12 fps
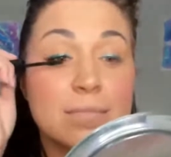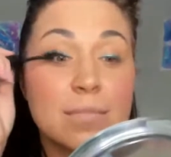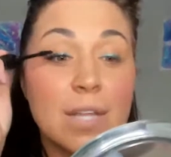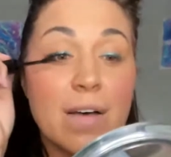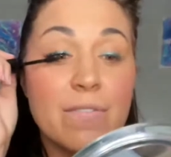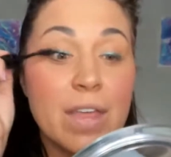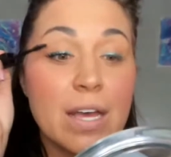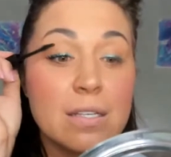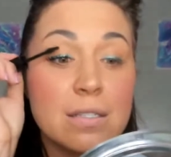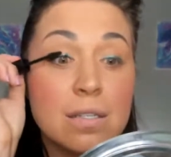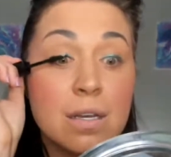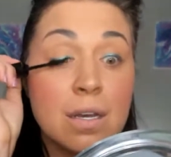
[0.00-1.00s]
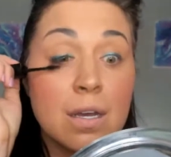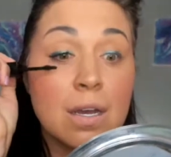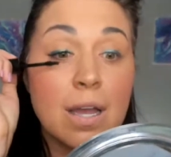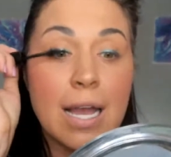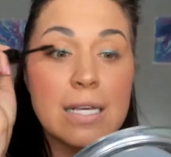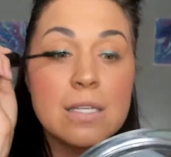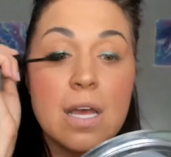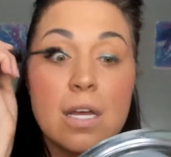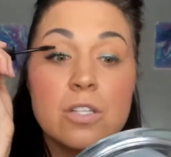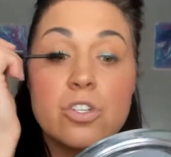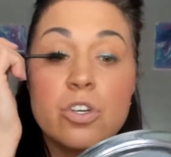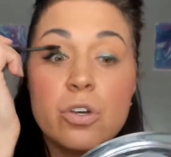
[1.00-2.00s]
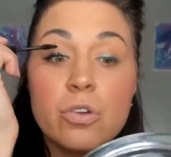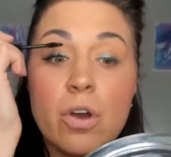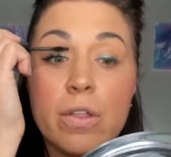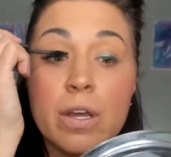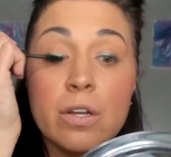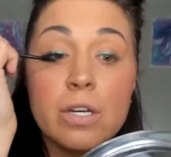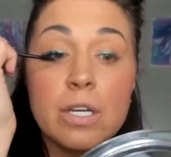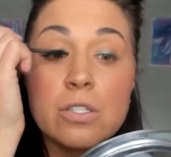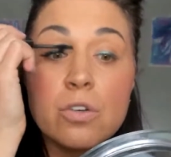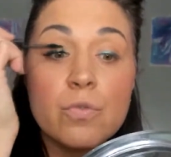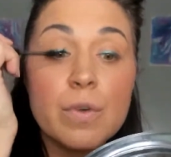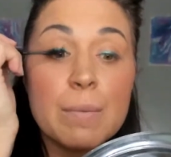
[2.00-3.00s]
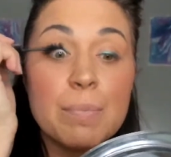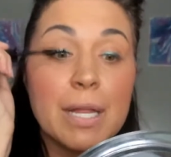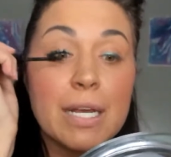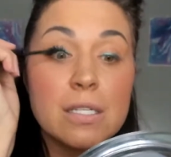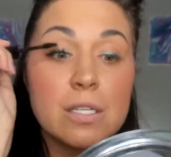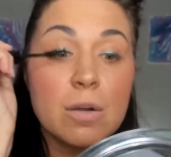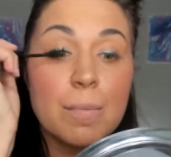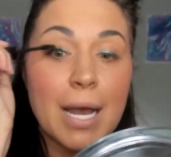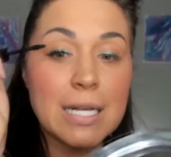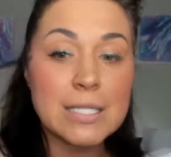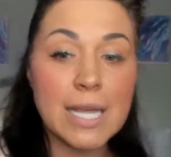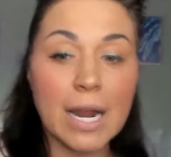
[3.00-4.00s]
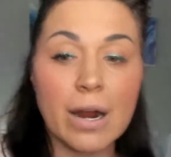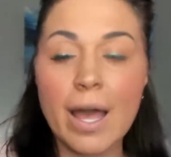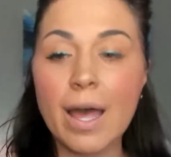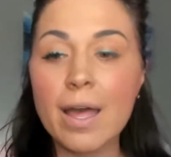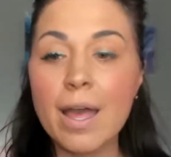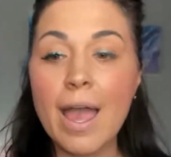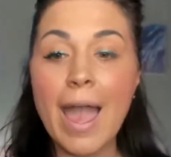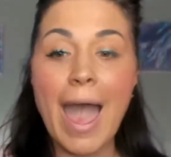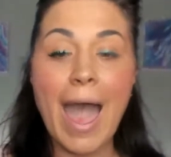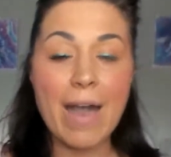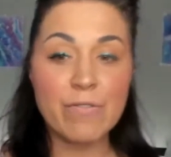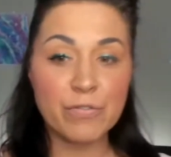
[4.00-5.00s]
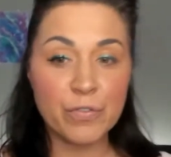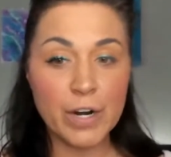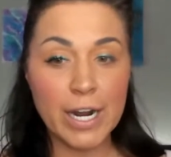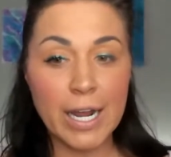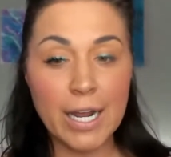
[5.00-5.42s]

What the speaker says: Love this. Guys, do you know that you need to replace your mascara every